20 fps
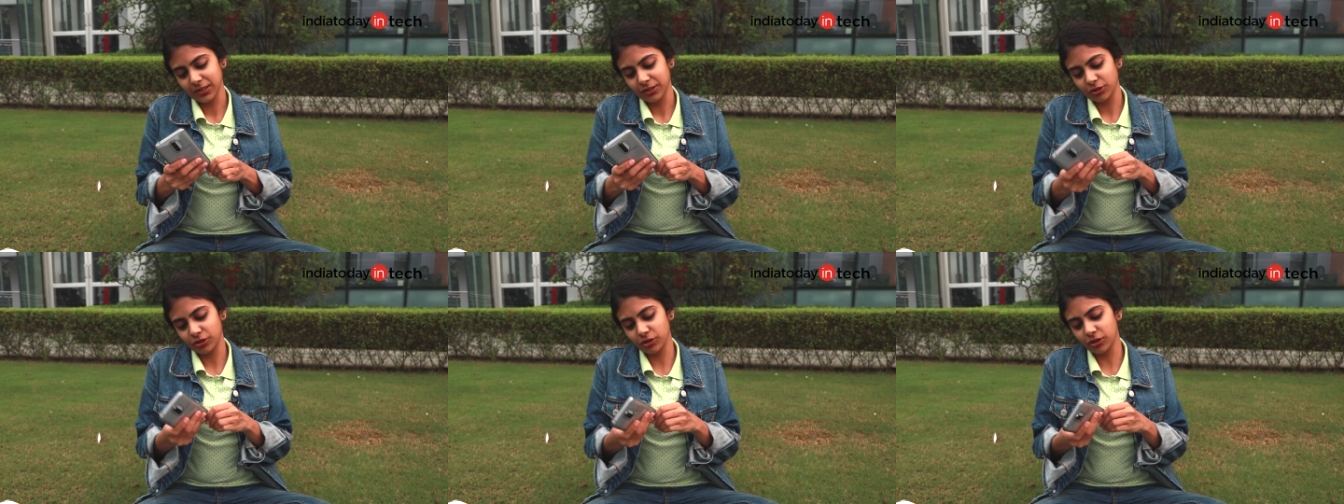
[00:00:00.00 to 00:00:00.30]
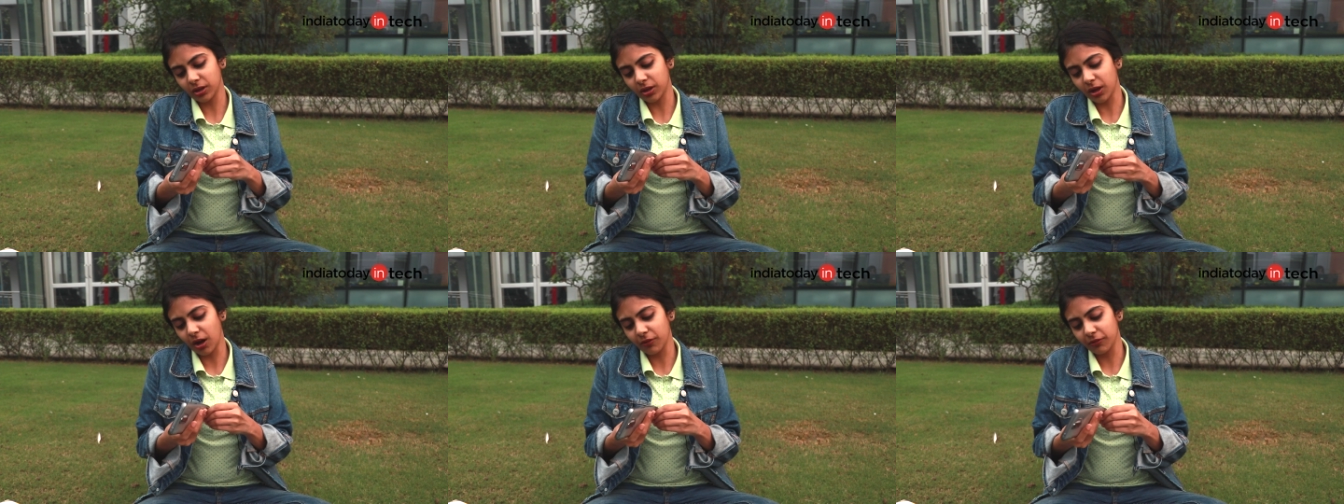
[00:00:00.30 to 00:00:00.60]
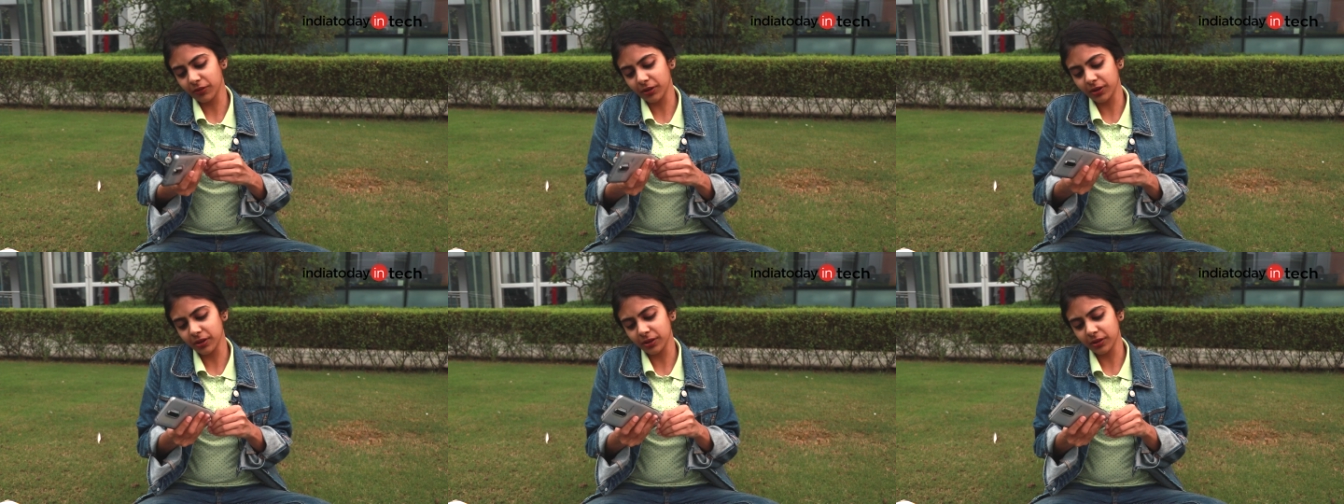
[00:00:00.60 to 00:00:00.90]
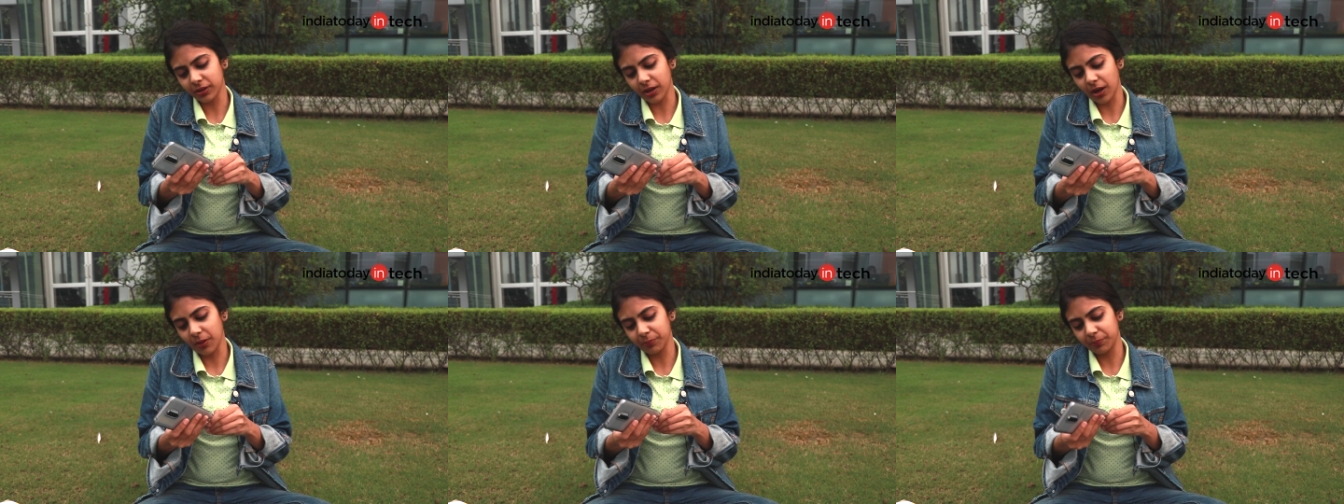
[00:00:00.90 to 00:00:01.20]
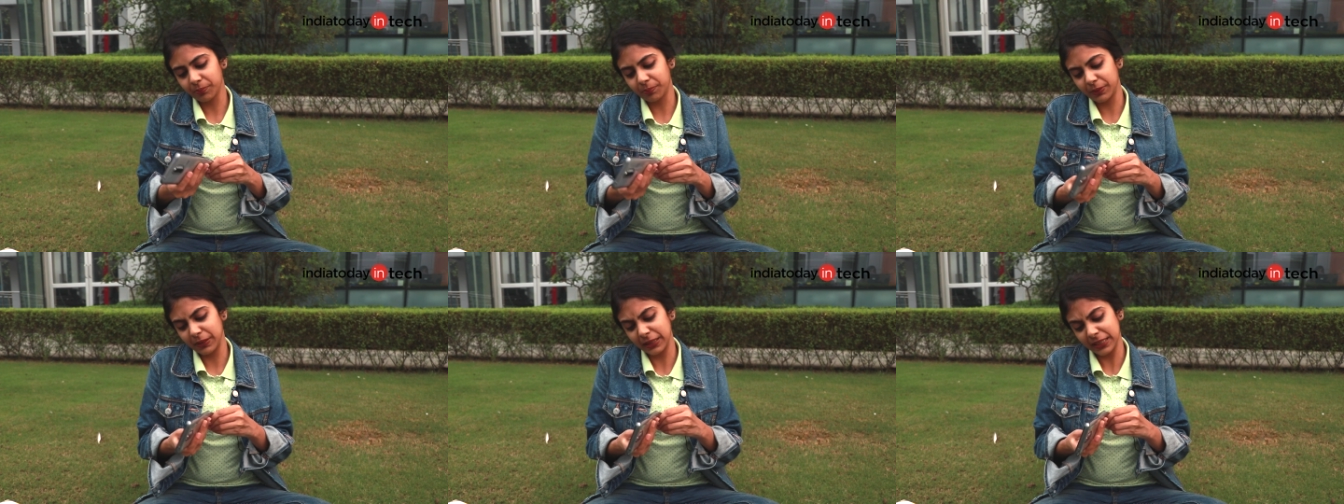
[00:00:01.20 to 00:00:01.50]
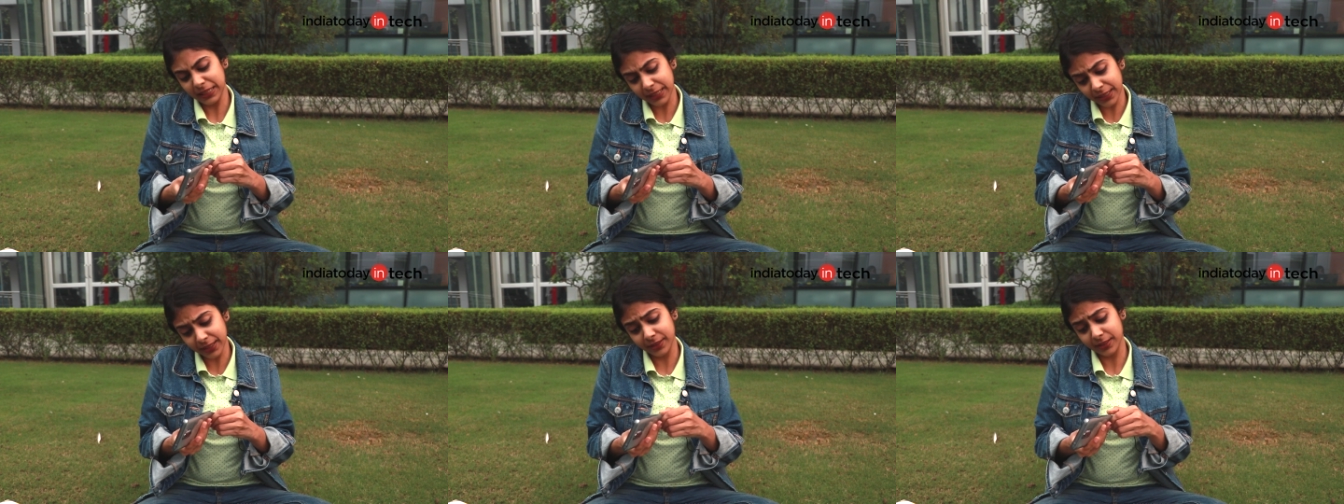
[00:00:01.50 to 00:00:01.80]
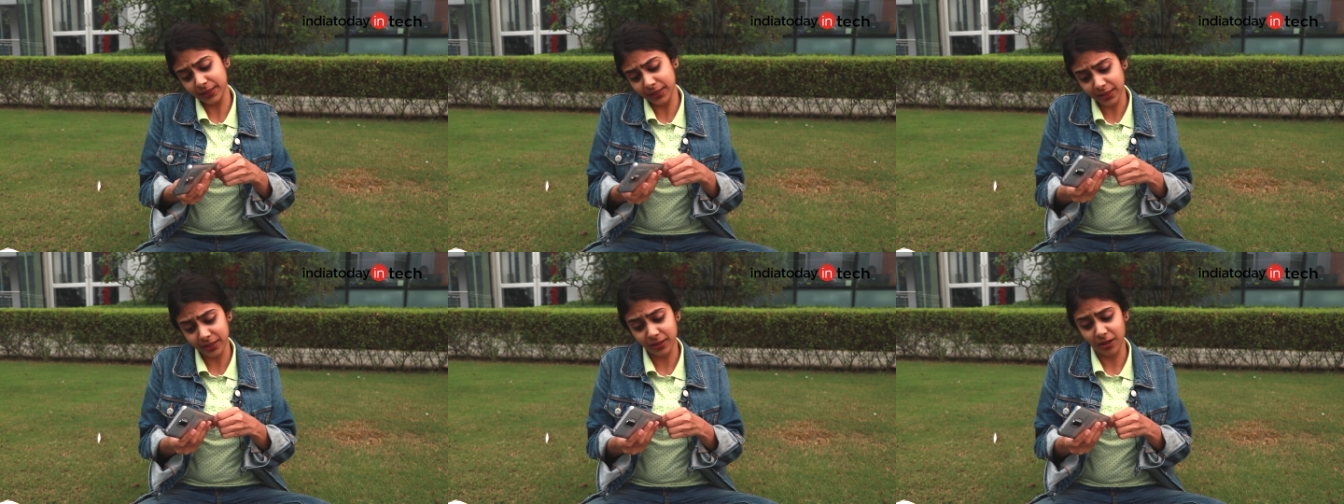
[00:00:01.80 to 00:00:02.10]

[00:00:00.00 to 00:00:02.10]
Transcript: So the cover completely